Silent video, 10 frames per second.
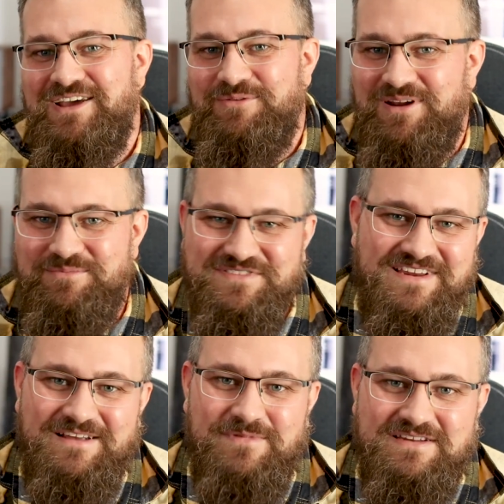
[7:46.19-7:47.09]
when I'm
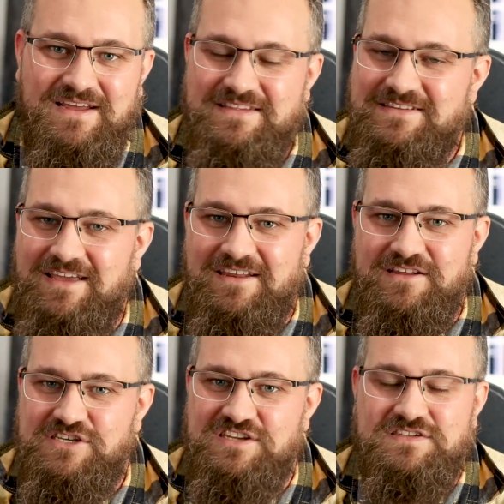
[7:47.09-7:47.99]
sitting at my desk and
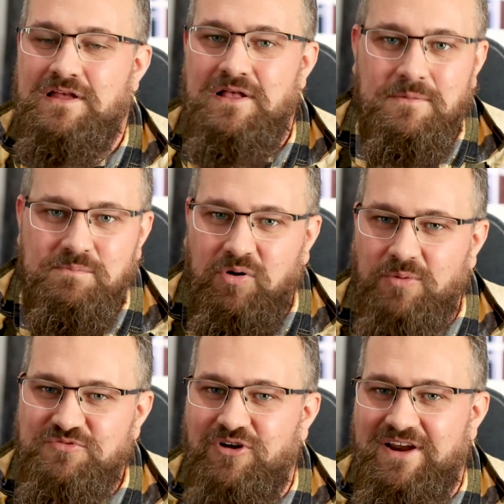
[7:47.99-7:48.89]
it just
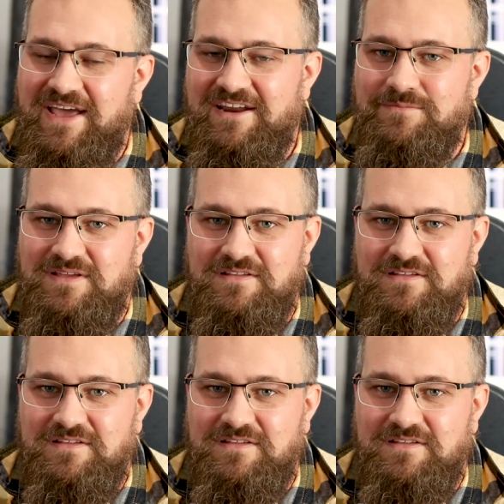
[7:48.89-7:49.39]
popped right out at me.